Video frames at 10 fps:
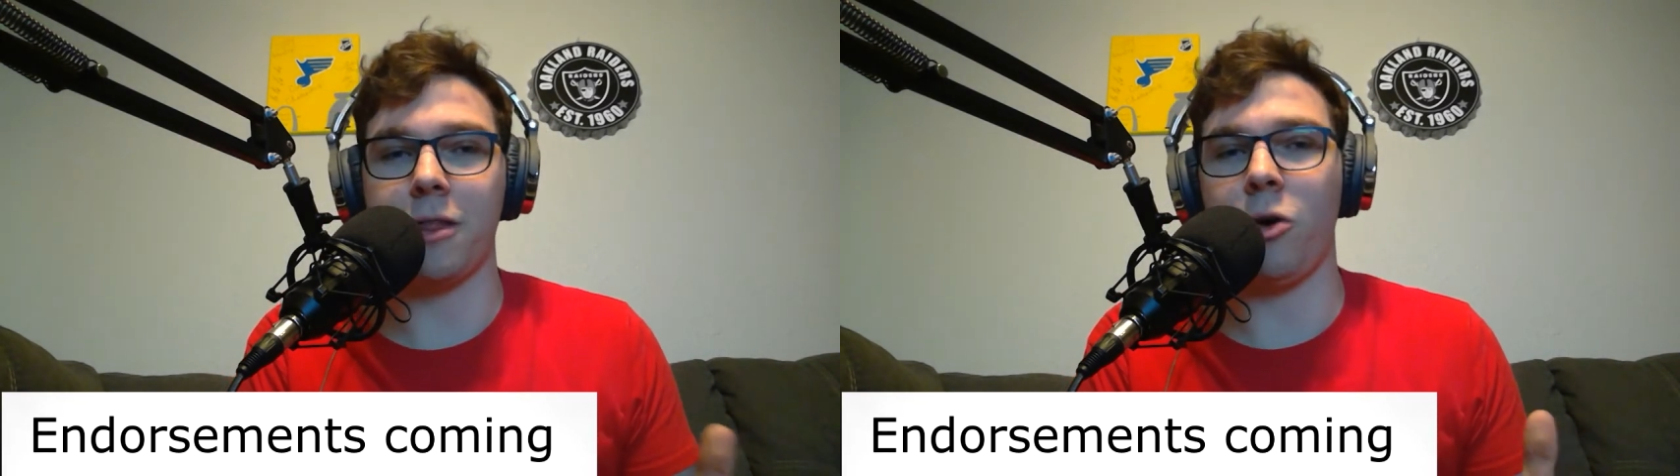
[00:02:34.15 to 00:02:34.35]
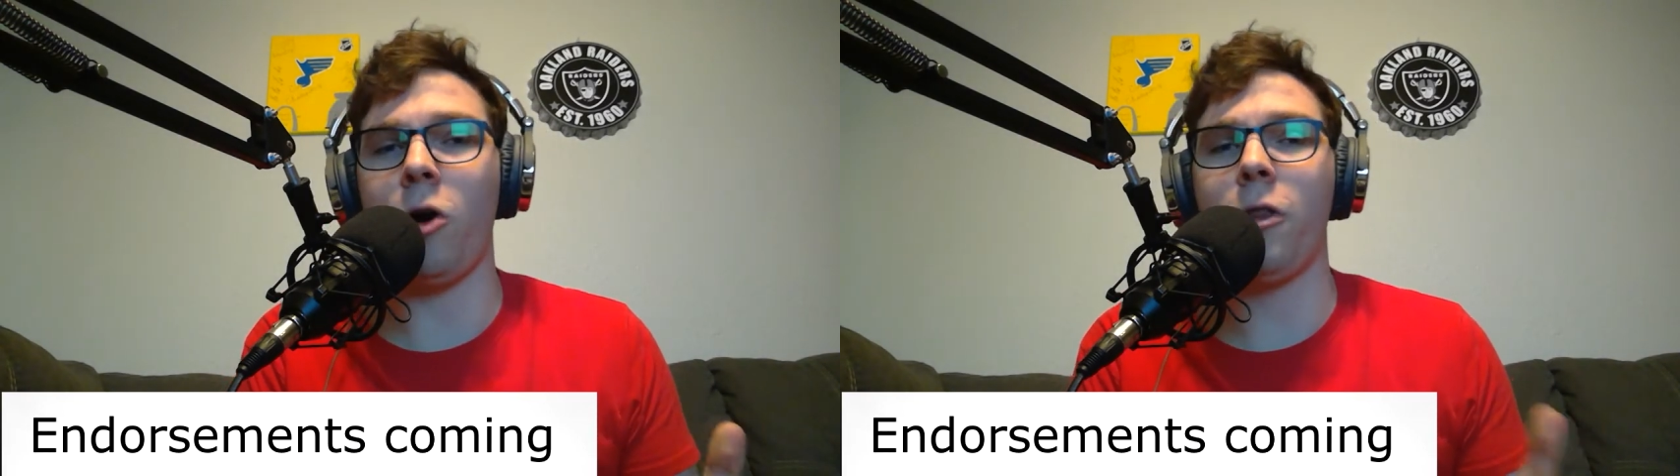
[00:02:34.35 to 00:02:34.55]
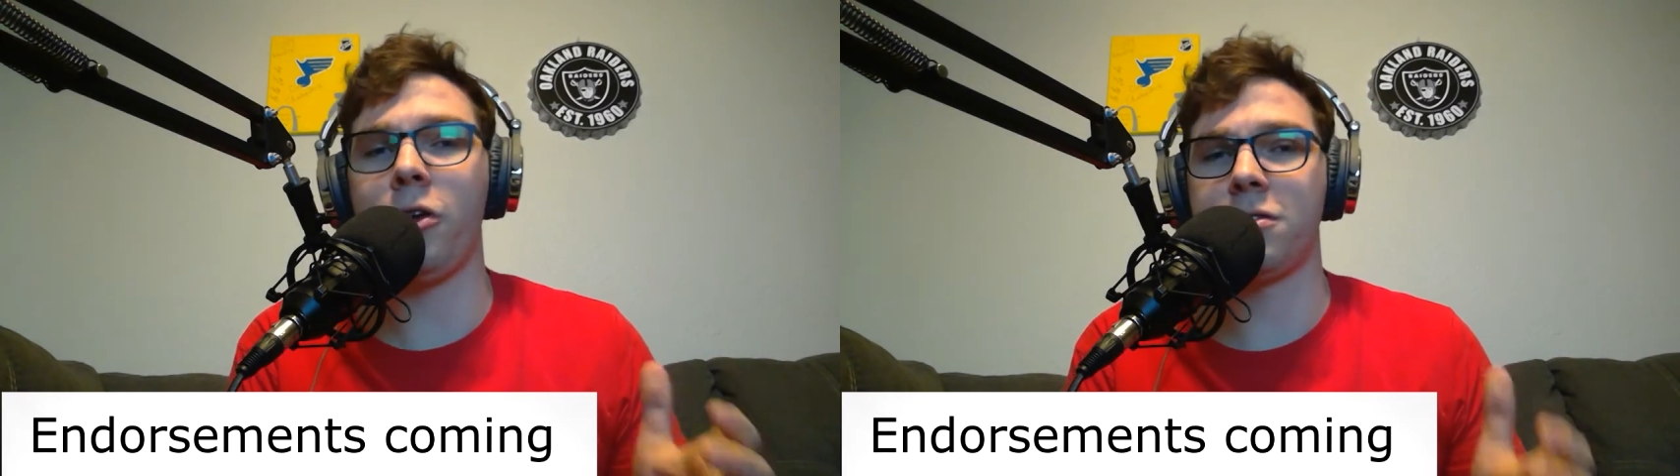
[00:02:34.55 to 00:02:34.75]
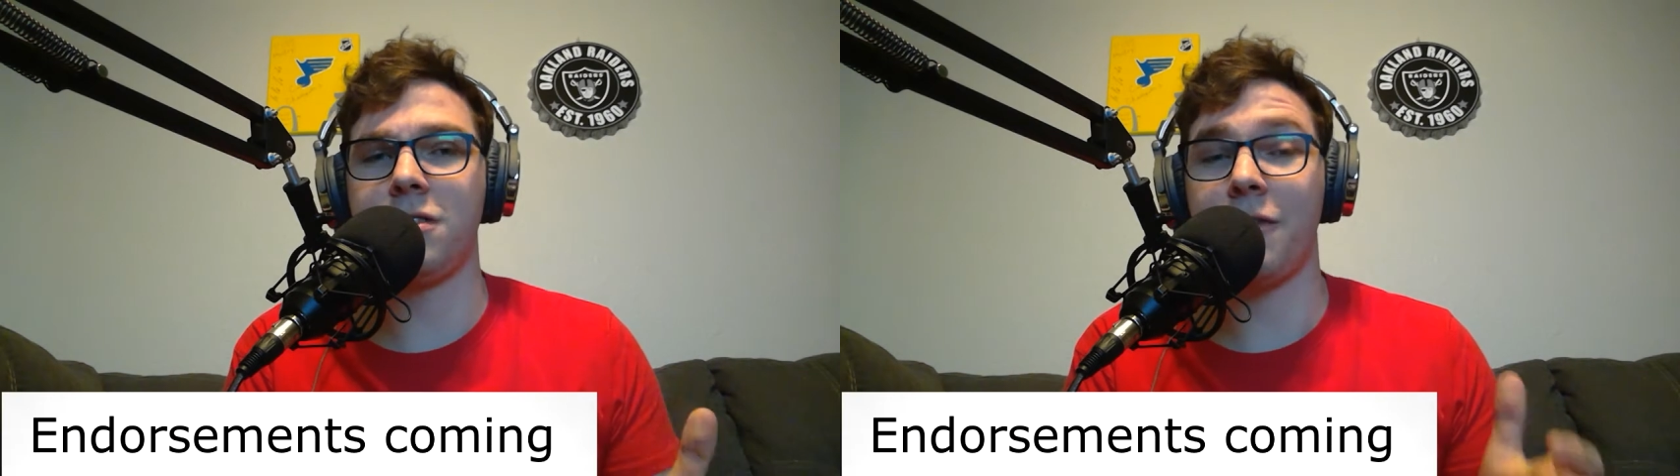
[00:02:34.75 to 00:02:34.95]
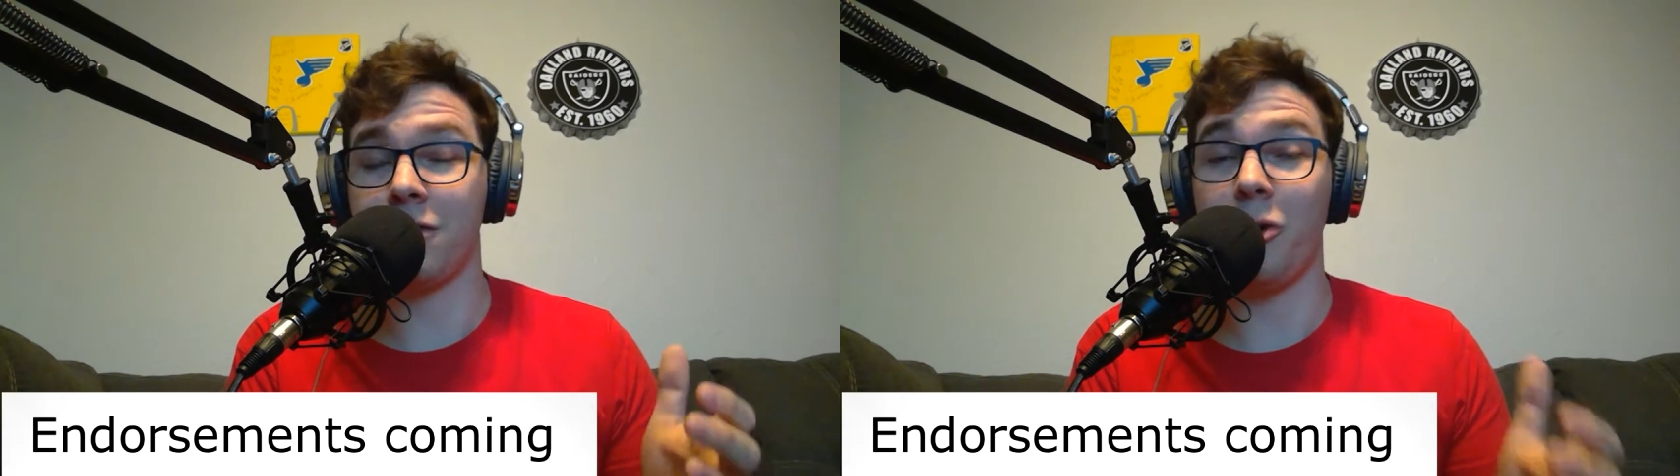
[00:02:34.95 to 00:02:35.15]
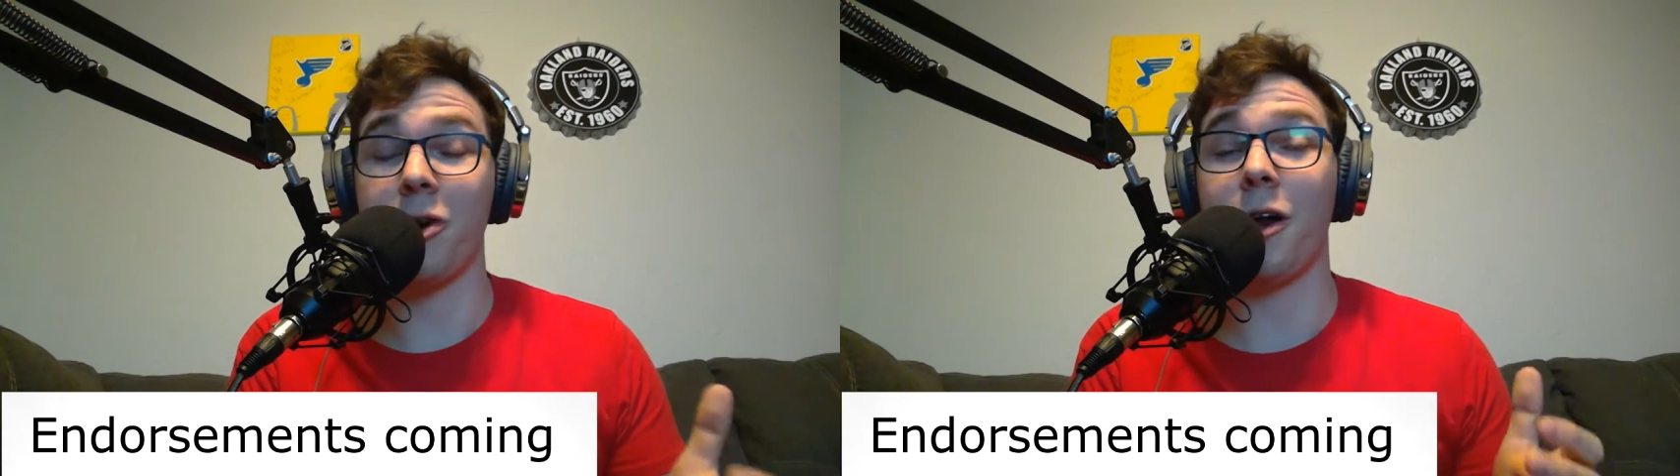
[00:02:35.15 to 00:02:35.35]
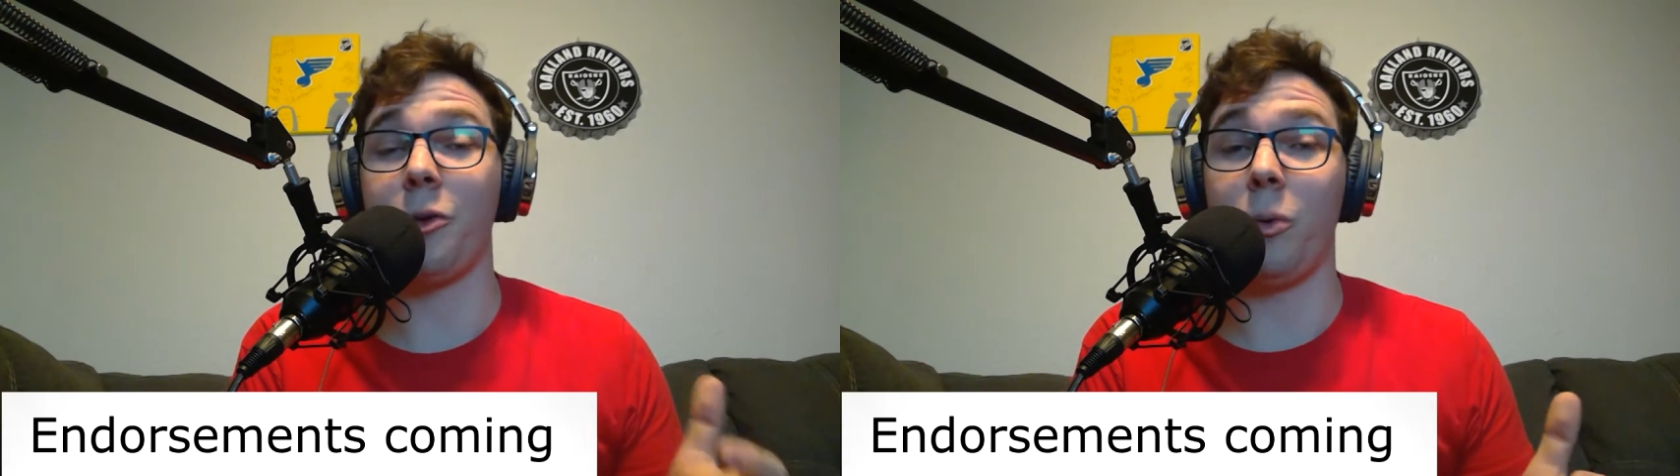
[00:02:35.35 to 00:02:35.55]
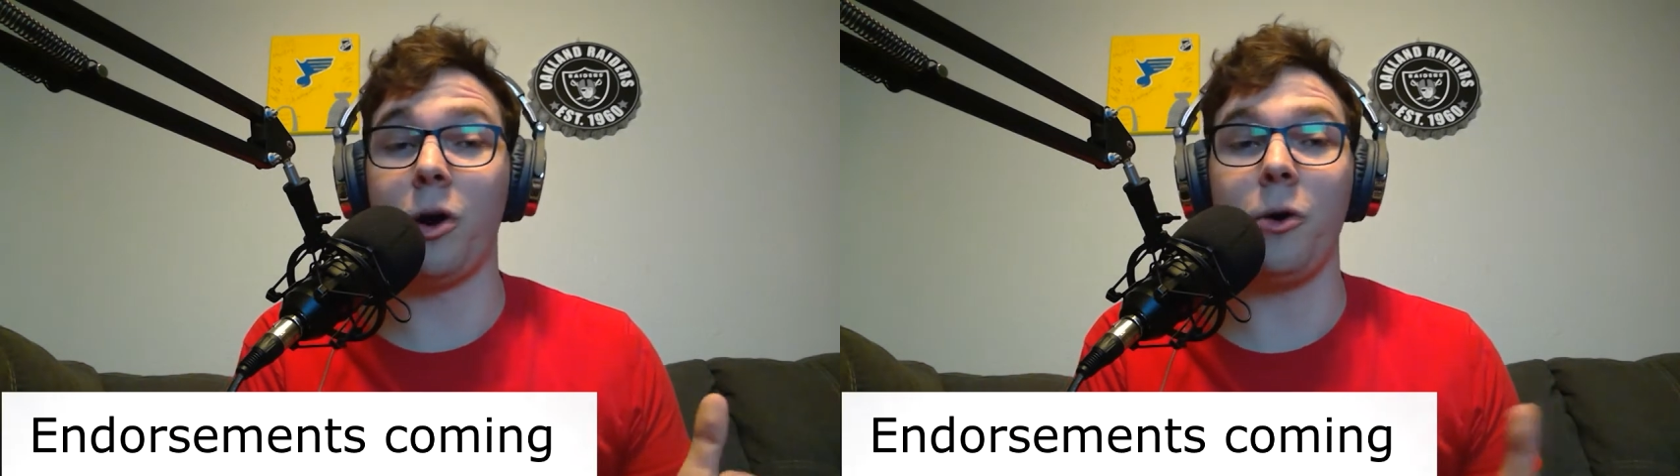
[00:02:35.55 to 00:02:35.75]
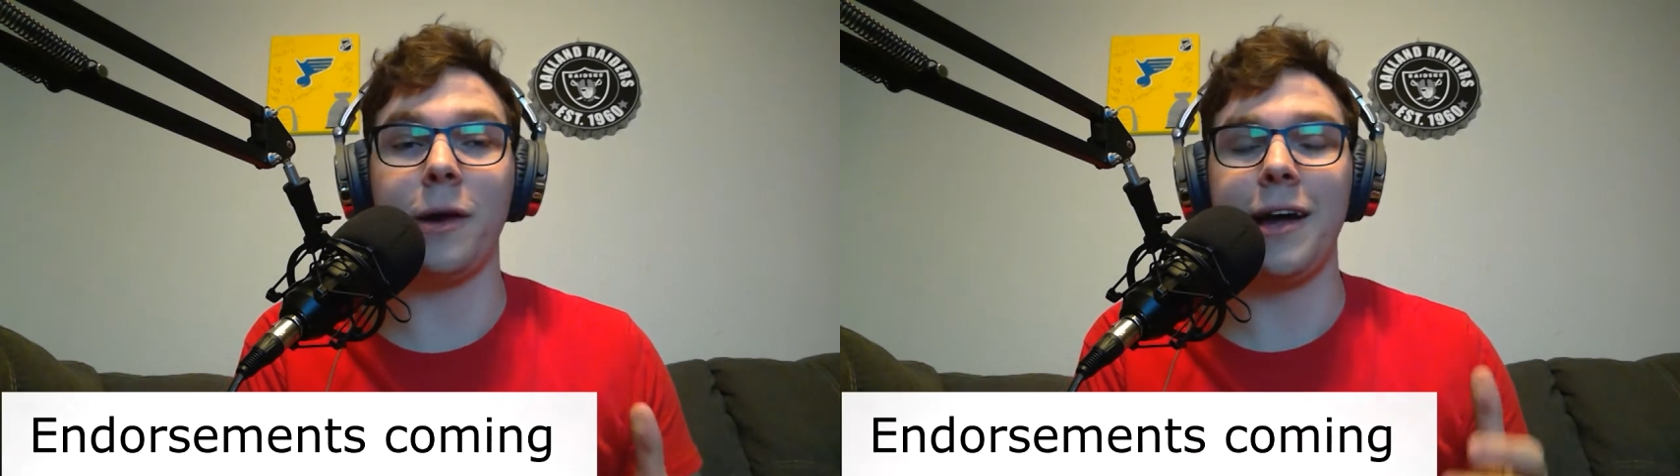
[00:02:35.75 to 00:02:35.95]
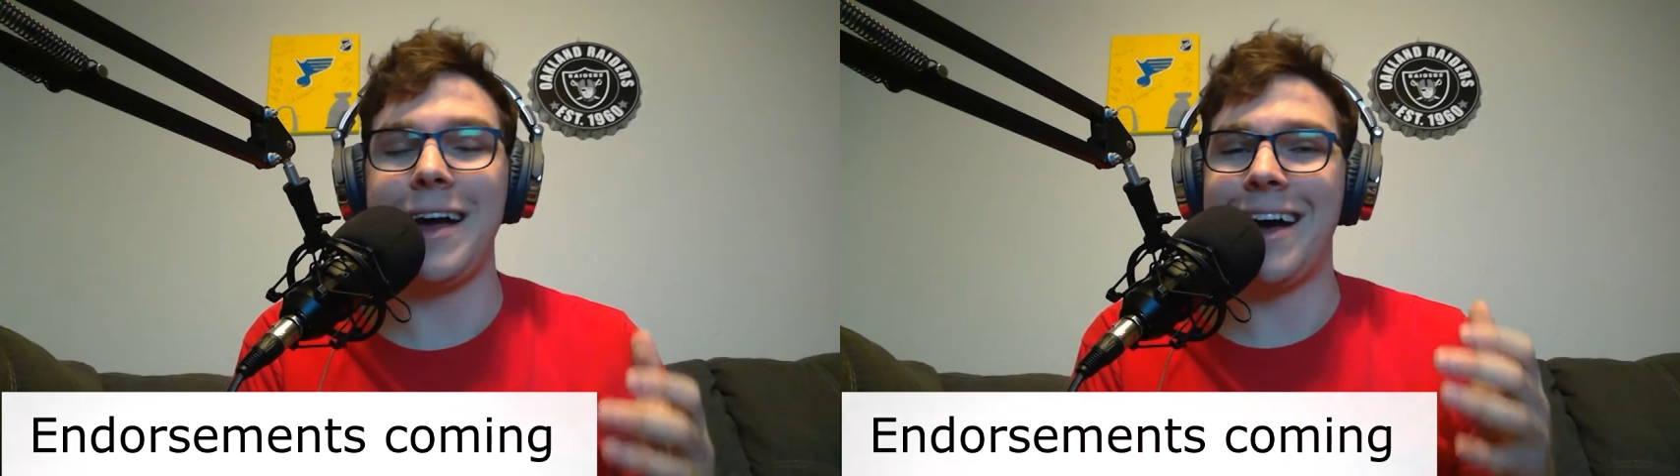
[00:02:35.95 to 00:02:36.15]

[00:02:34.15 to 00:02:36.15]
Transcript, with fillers: with all the stuff that's going on in the world.